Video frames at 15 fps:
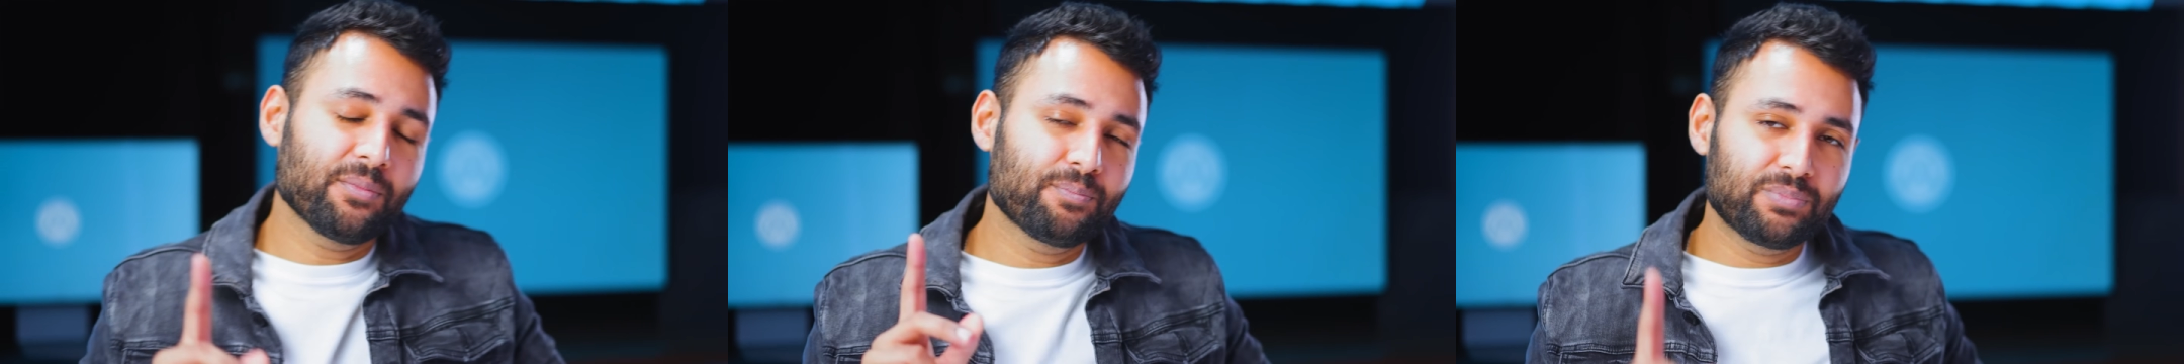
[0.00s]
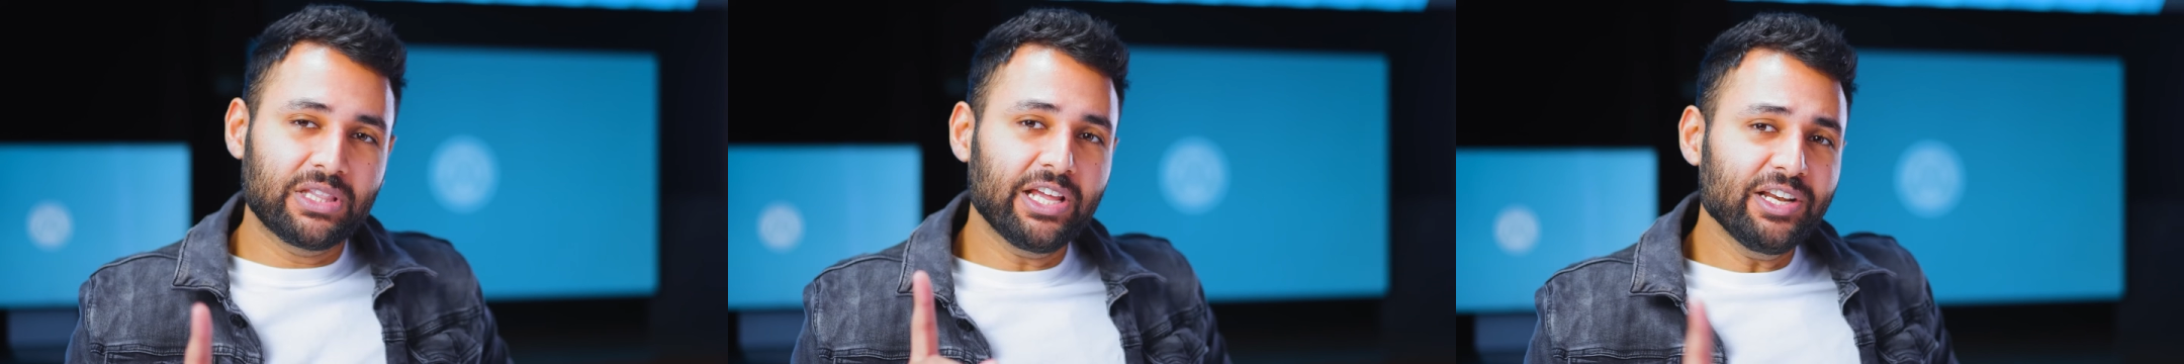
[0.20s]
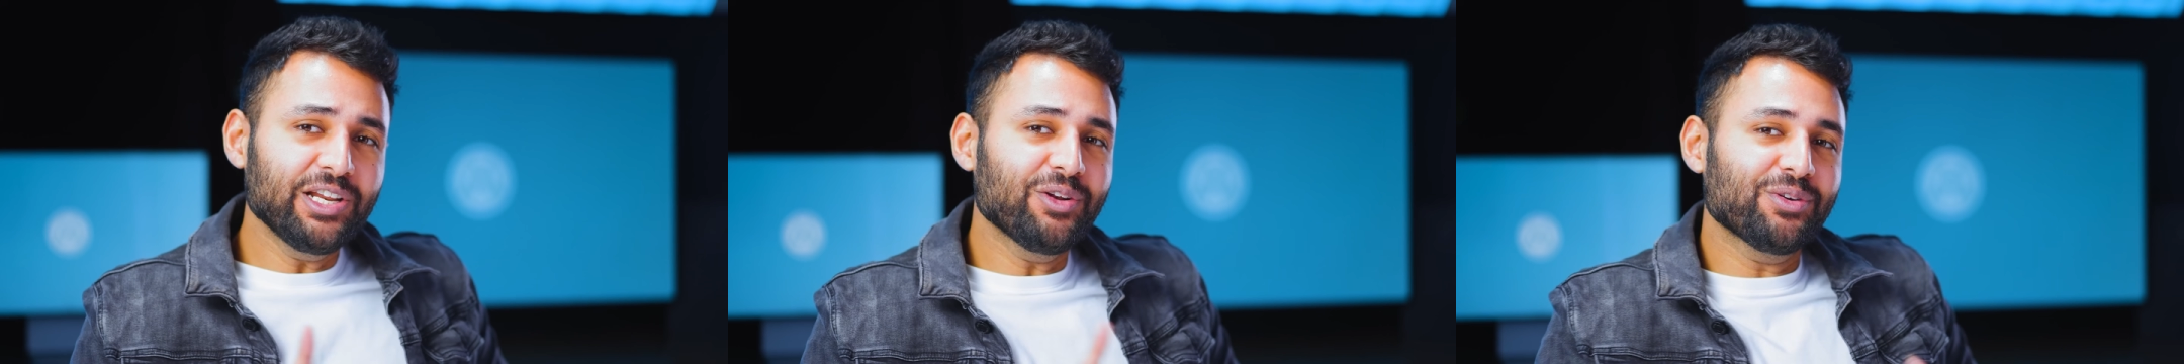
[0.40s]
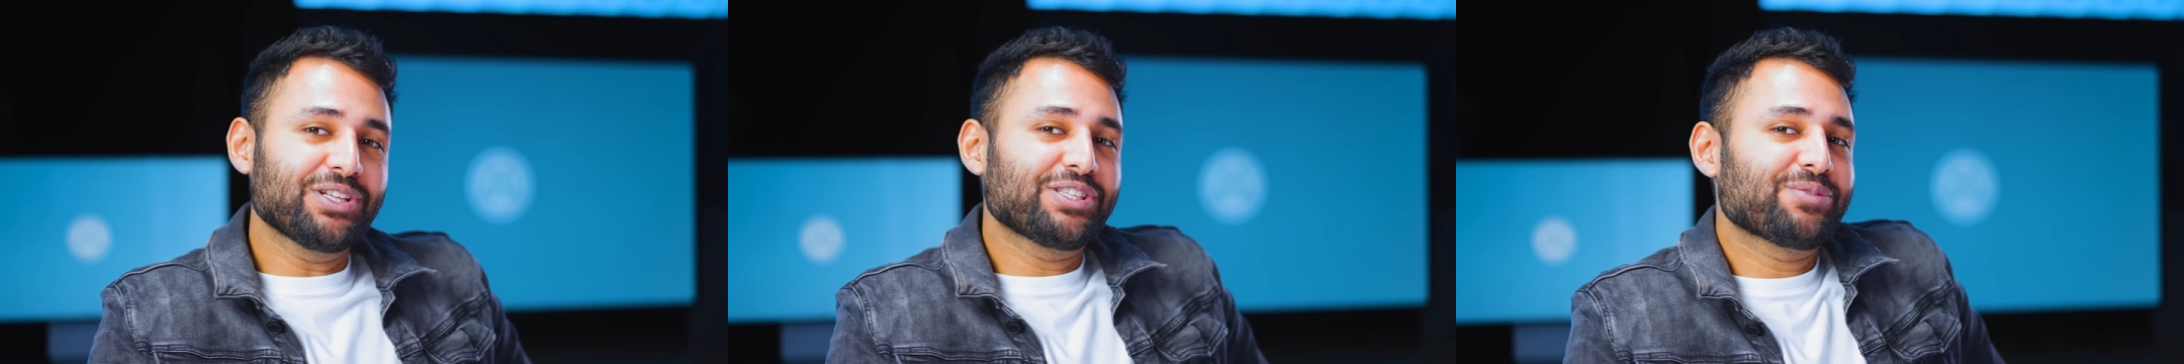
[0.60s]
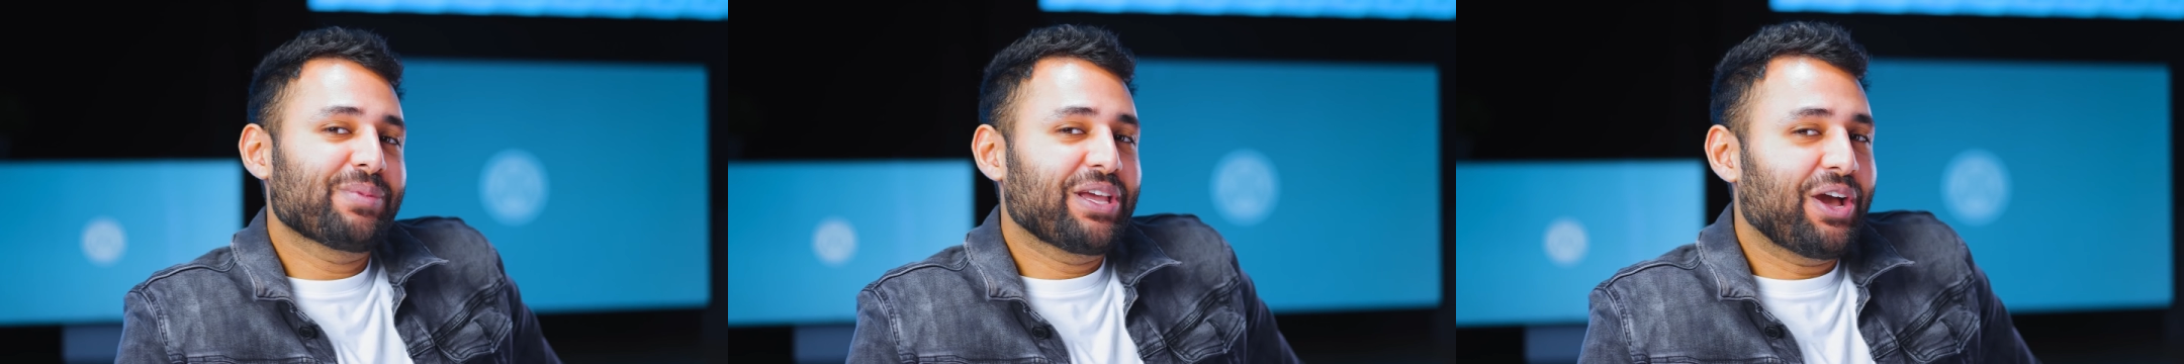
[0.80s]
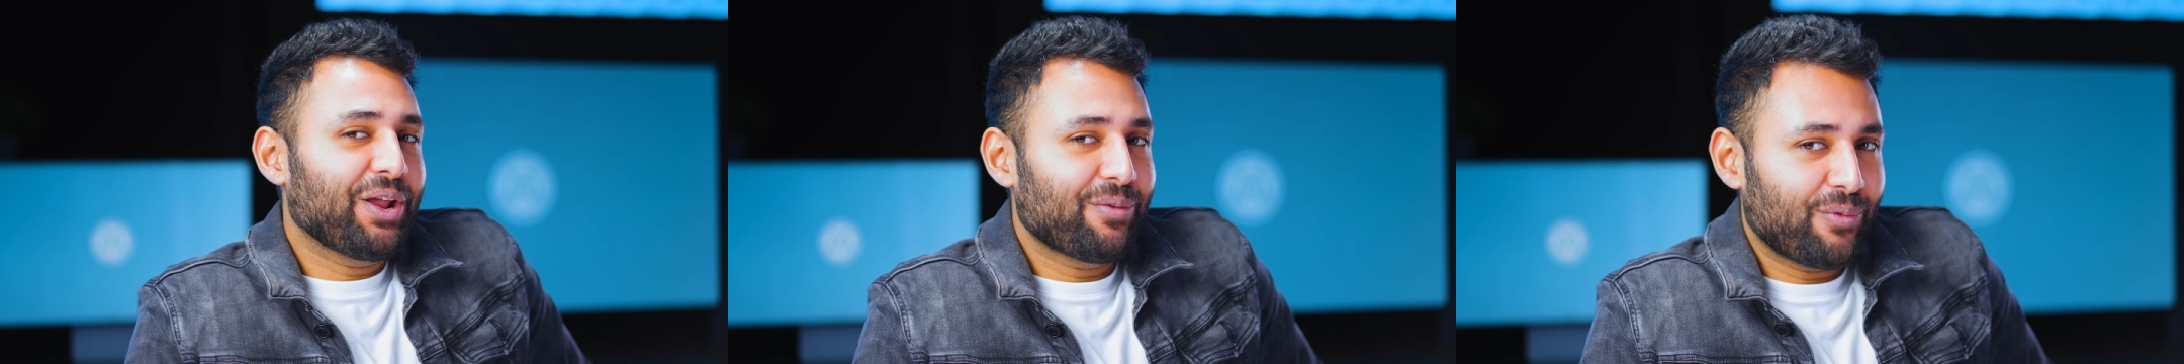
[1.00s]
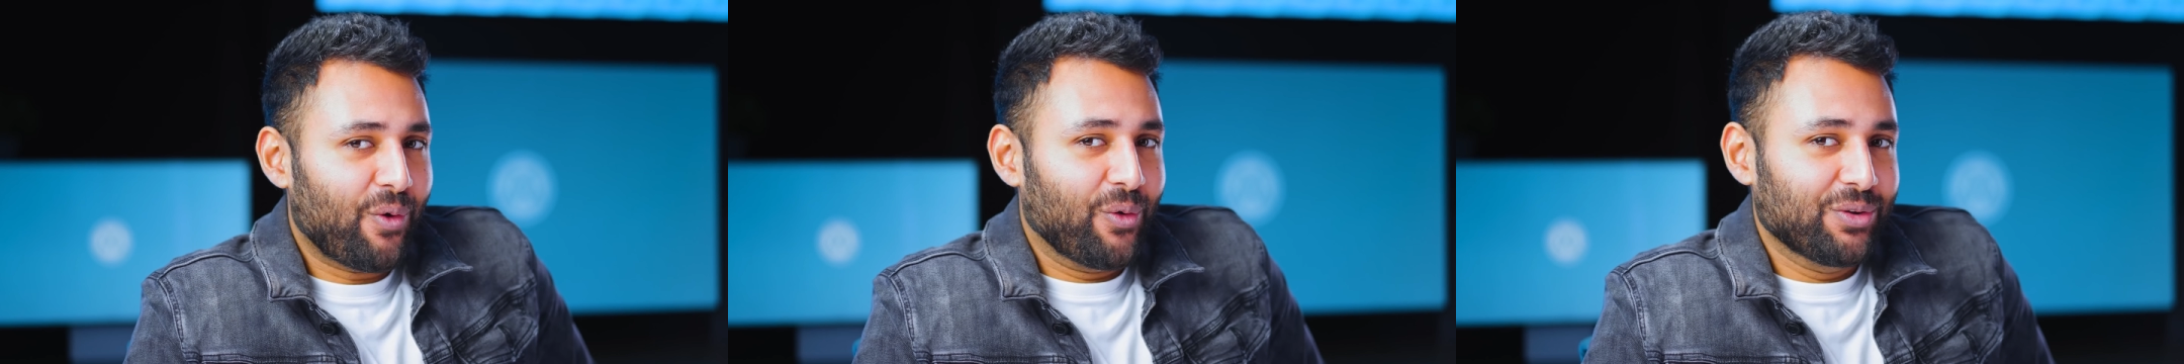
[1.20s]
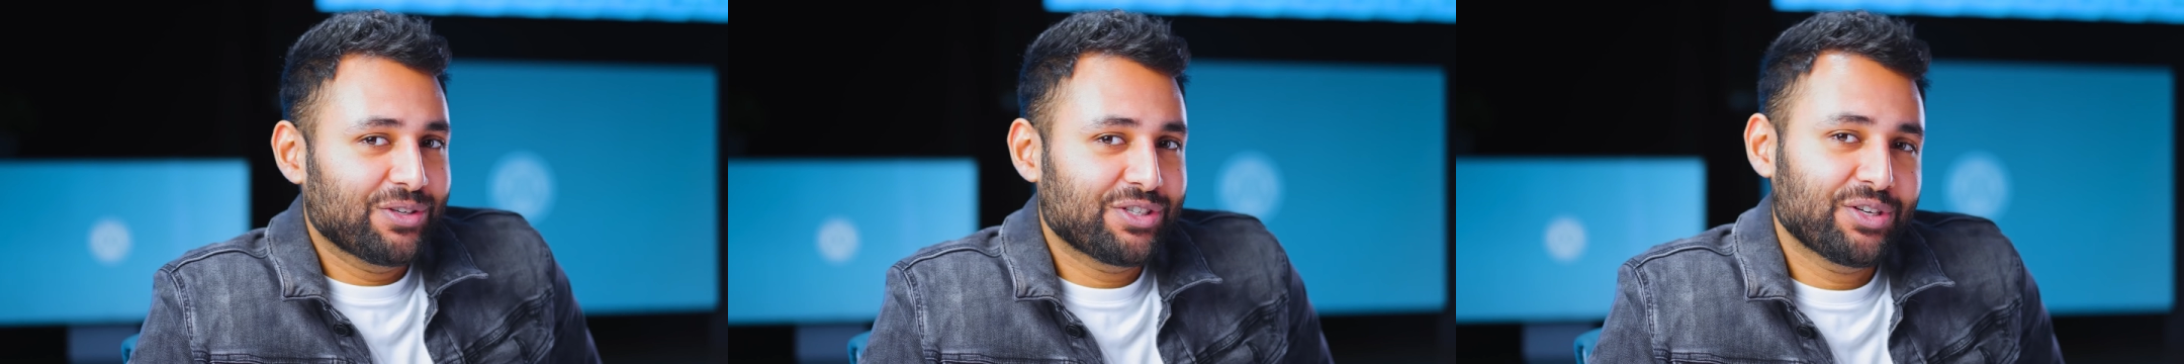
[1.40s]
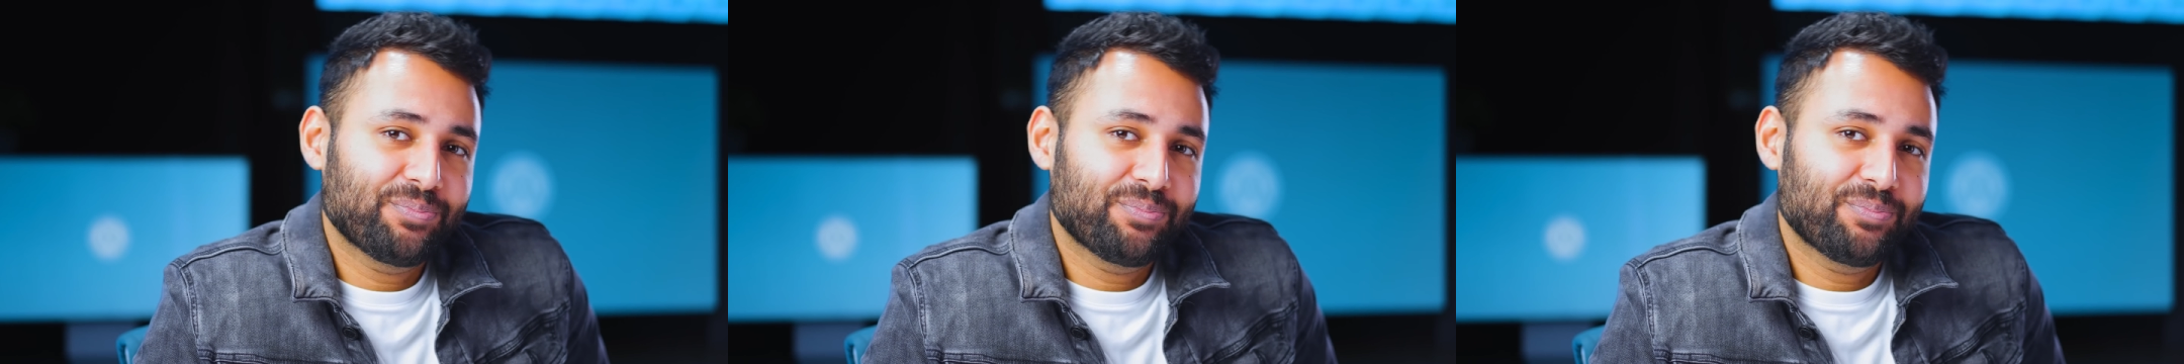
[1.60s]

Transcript: But then Elon did something kind of odd.